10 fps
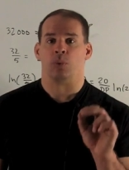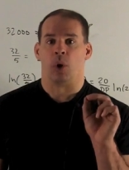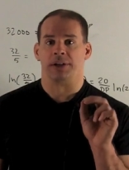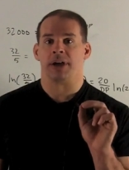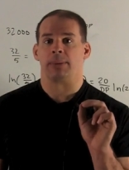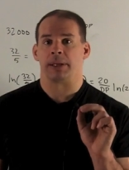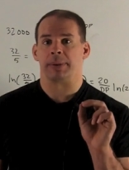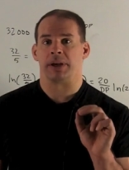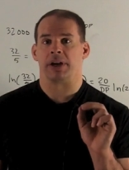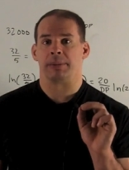One
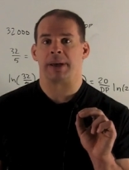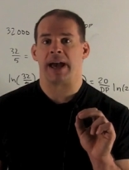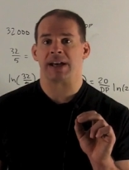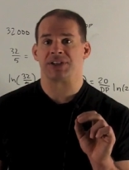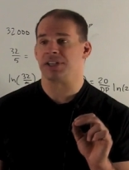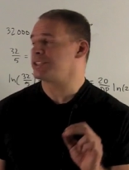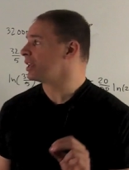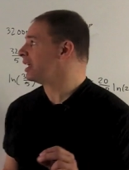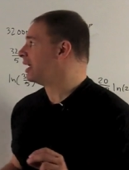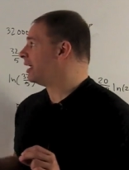doubling period
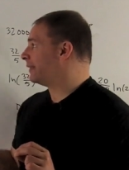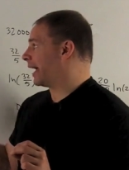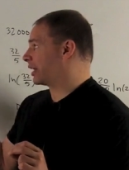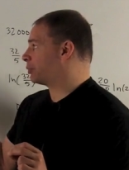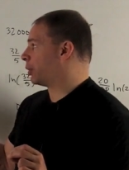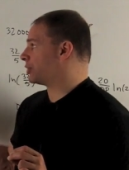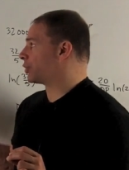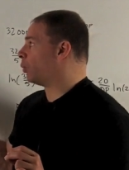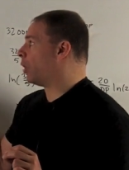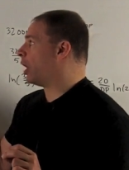passes, the exponent's a